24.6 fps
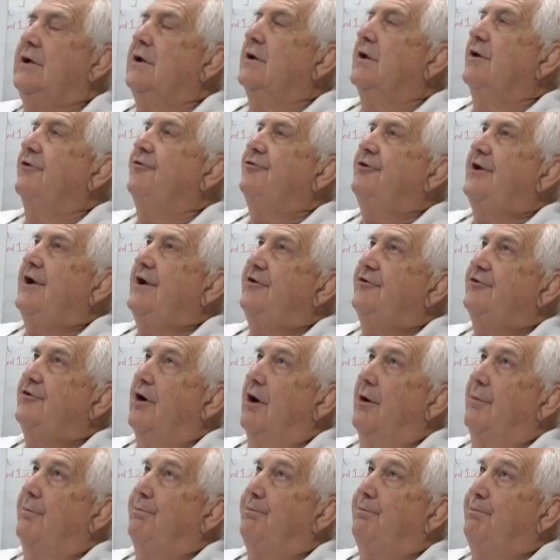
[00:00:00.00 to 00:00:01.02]
Let's say you
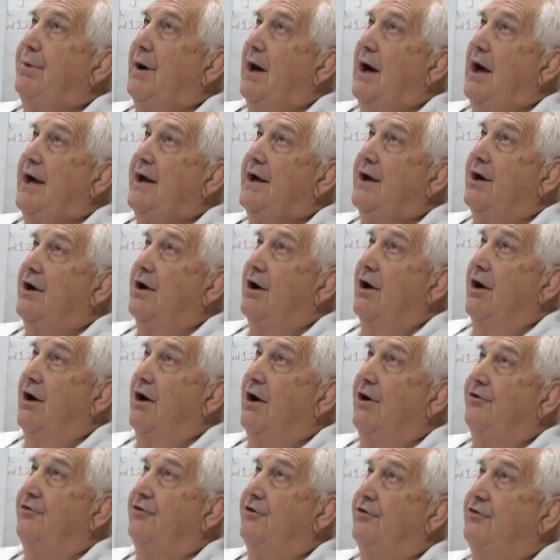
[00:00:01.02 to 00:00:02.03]
start buying
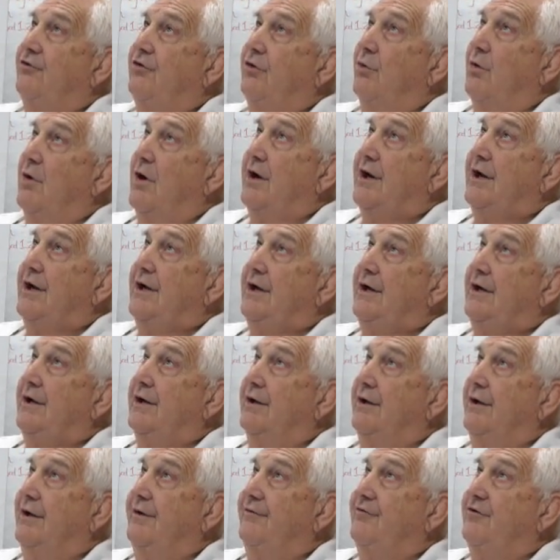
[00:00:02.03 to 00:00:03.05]
cars at 20,
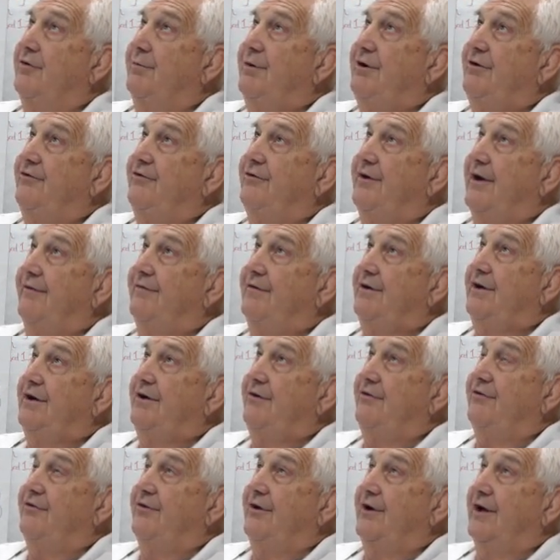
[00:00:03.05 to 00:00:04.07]
you live to be
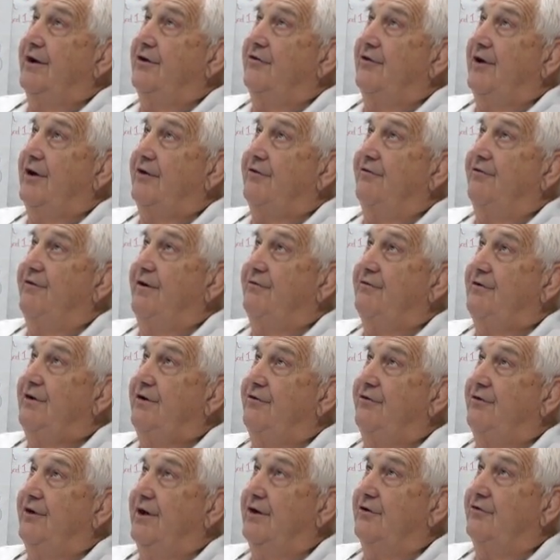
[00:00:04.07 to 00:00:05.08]
76, that's
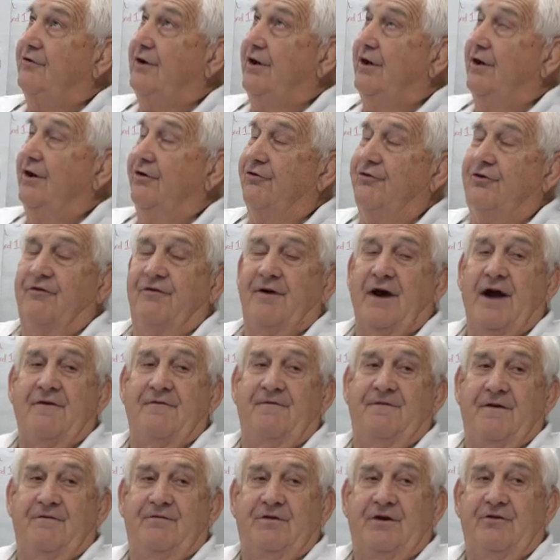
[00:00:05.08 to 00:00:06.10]
56 years.
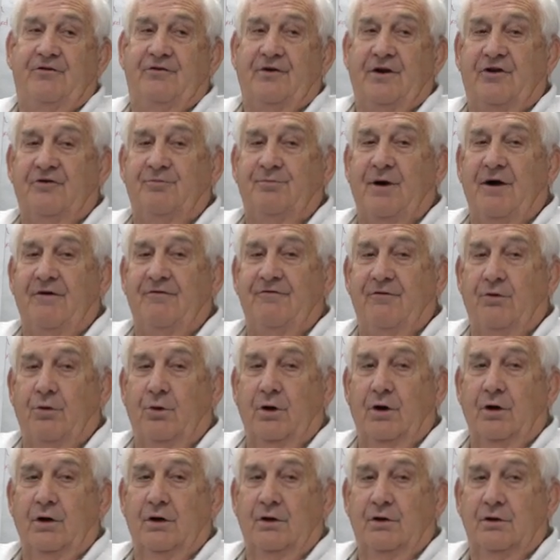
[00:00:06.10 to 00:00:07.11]
Divide 56 by
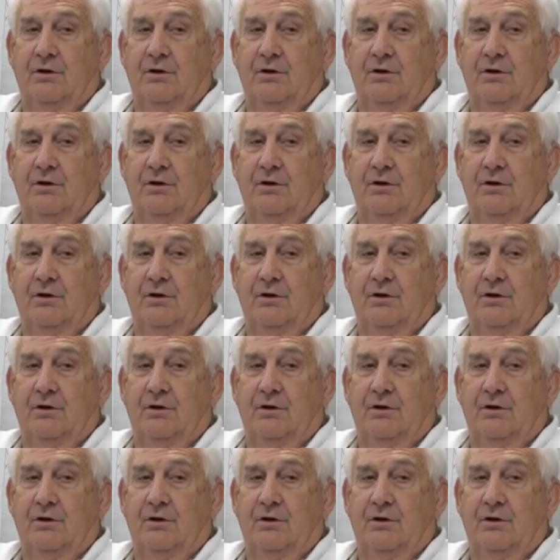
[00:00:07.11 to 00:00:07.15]
4.